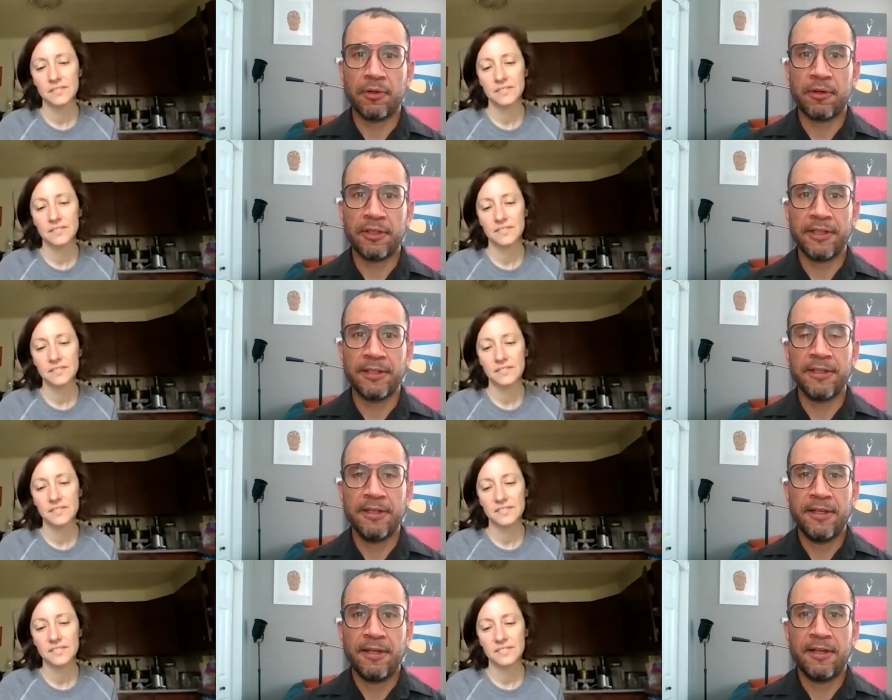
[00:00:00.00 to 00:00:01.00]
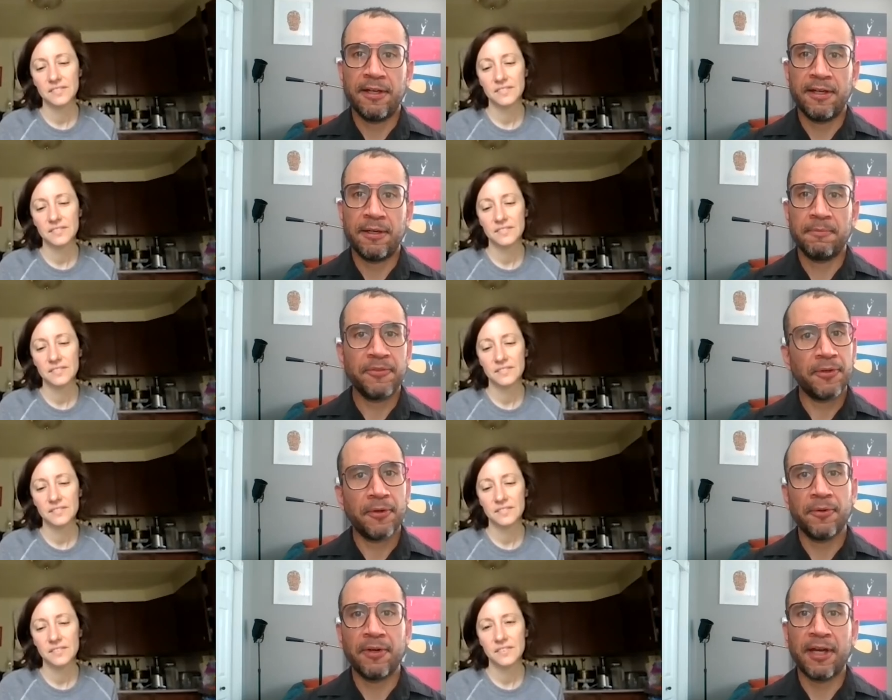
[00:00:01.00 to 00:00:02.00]
Speaker 1: that we're all in. Um,
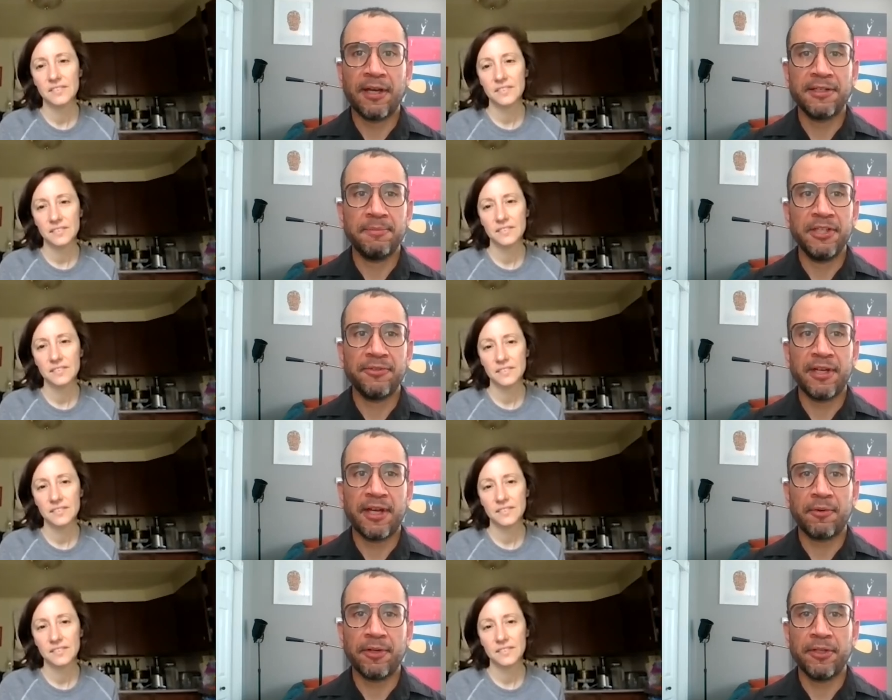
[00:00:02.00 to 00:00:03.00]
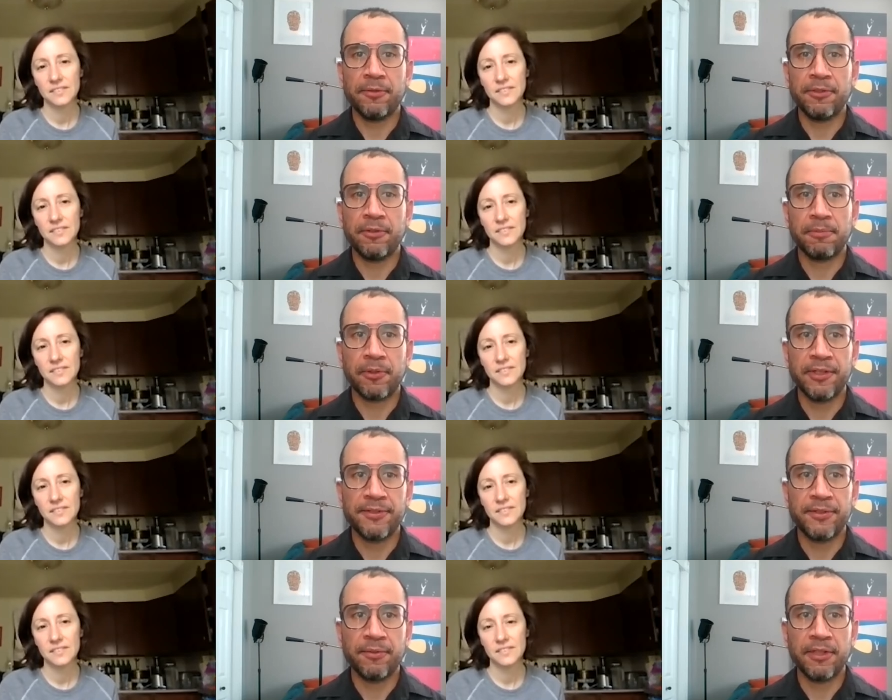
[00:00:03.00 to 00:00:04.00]
so, uh, Dimitra, how are you and your
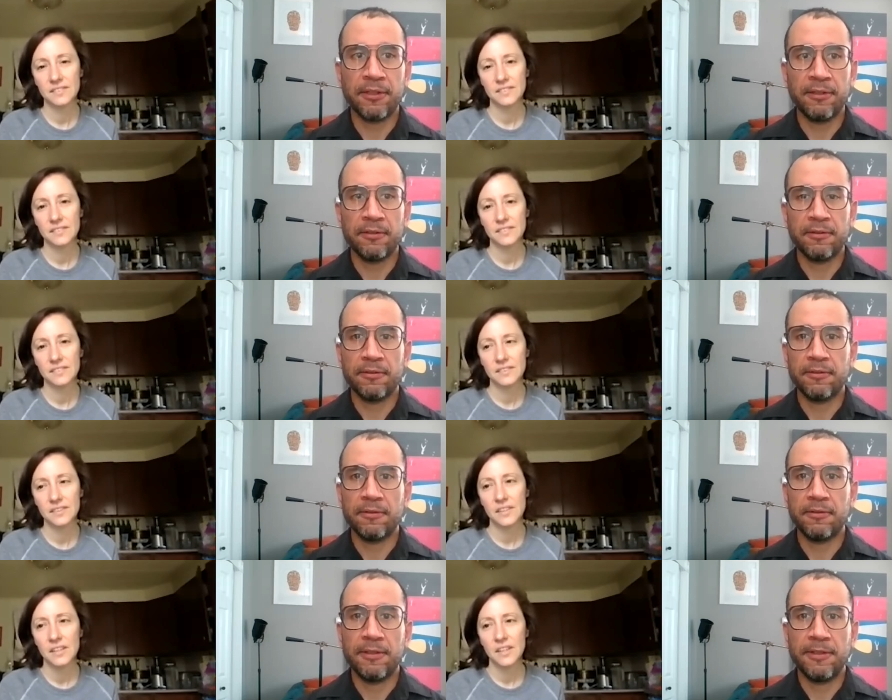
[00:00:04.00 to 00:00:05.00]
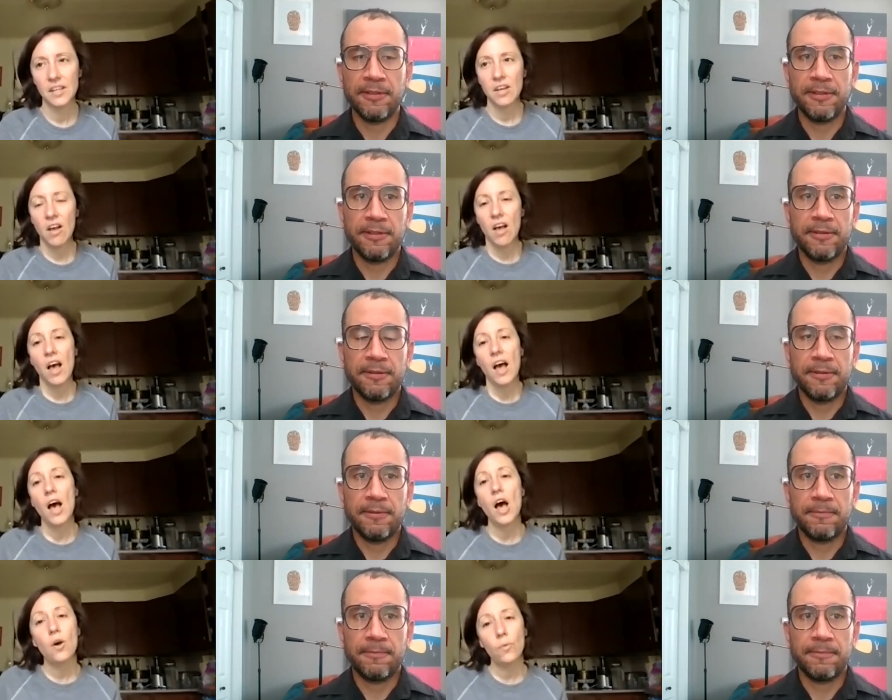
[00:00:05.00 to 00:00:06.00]
employees doing?
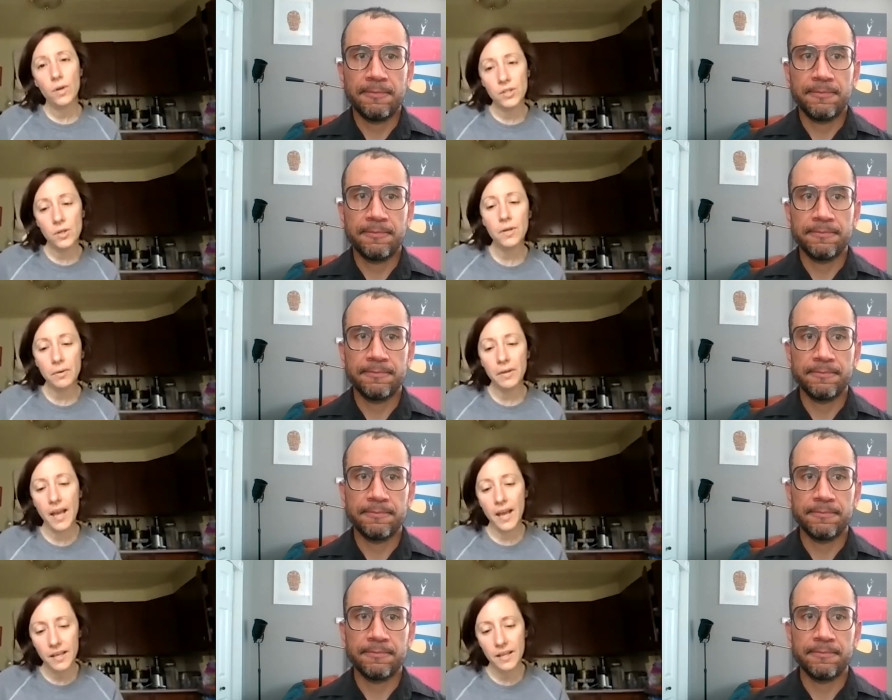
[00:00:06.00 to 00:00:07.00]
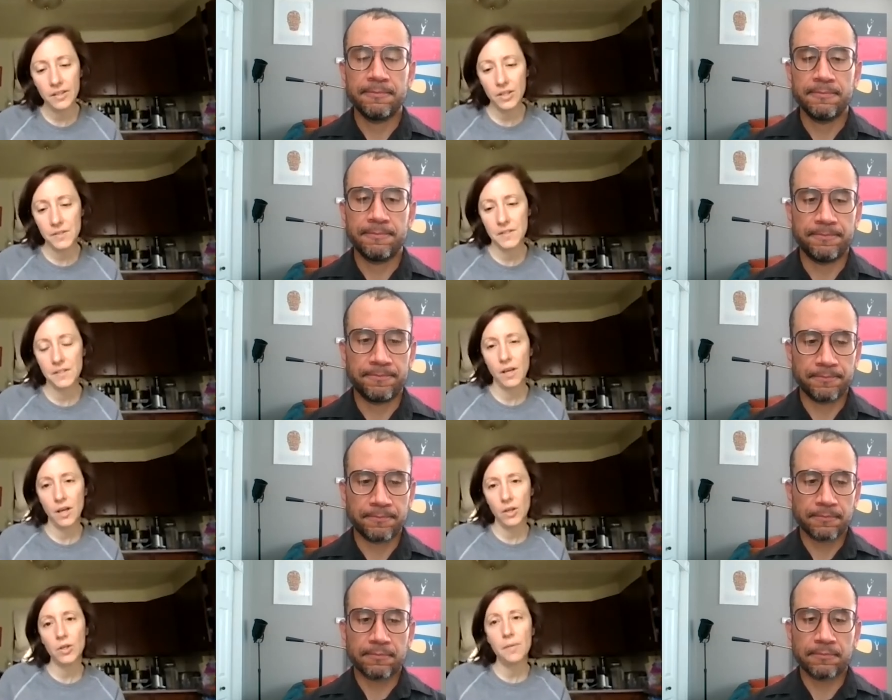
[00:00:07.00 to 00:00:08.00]
Speaker 2: Uh, we're doing okay. There's
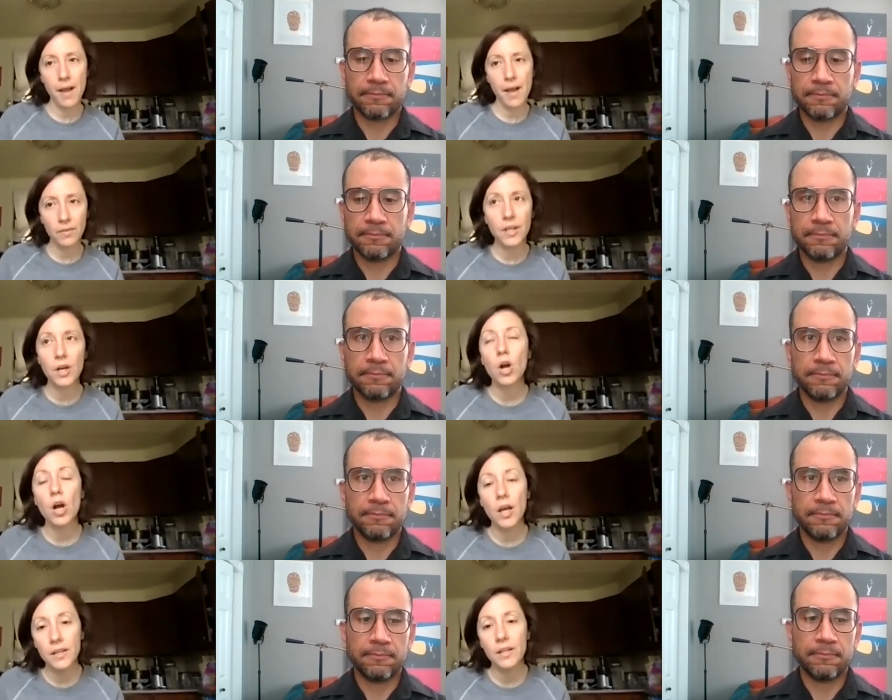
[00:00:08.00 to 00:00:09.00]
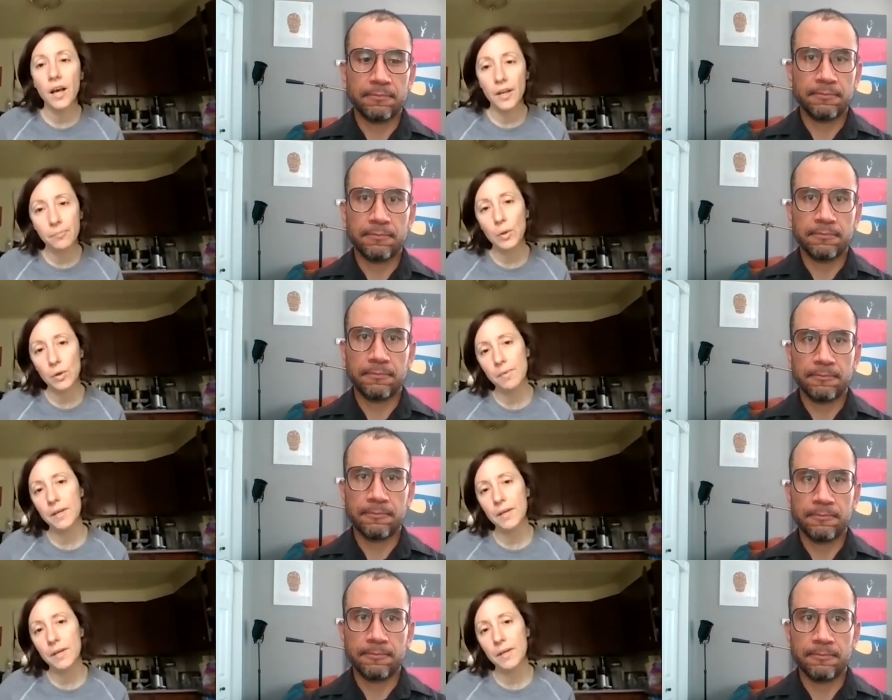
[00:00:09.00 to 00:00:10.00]
a good amount that are on
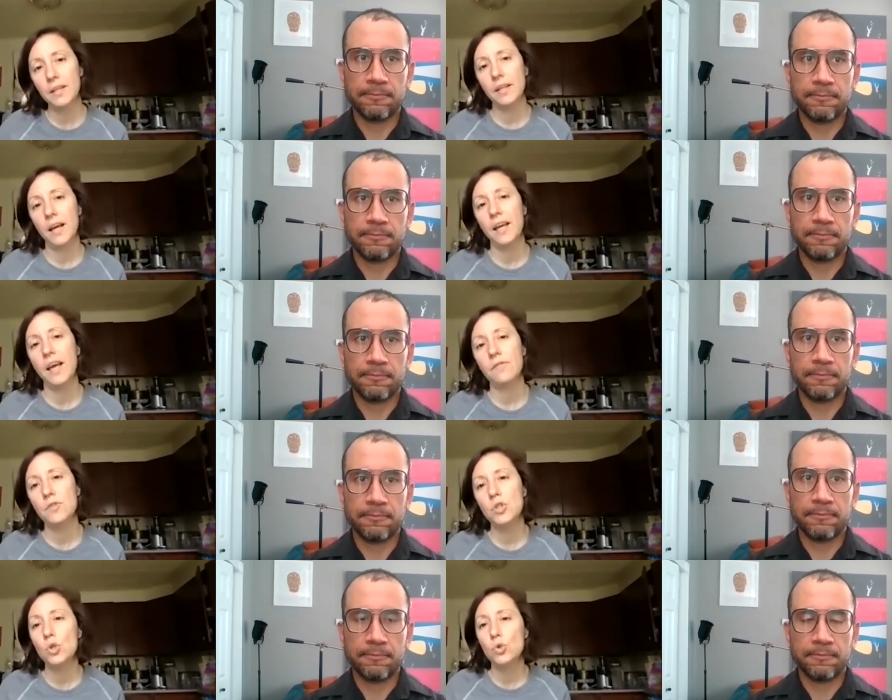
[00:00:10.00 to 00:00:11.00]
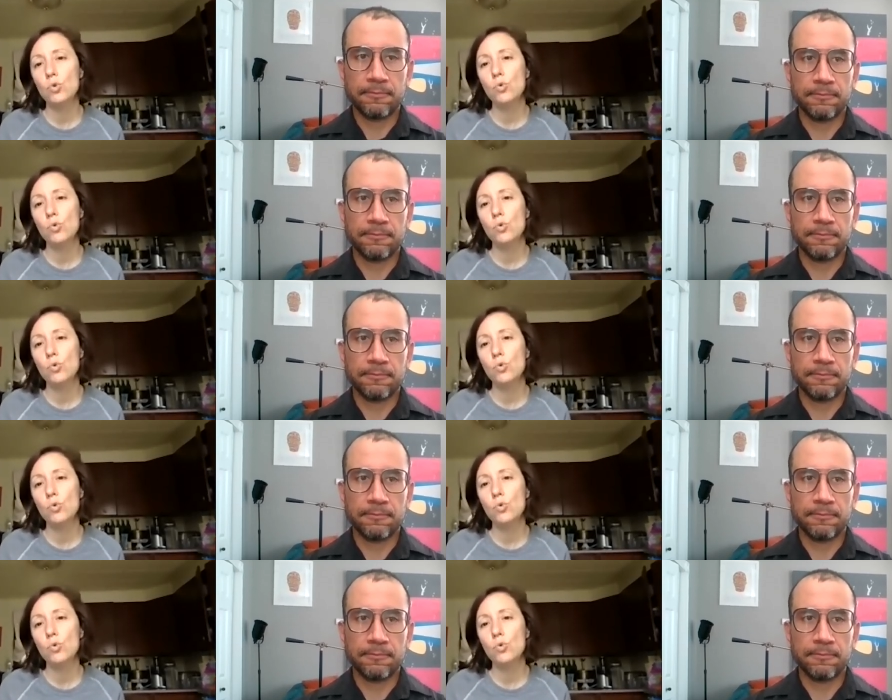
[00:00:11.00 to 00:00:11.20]
unemployment. I have two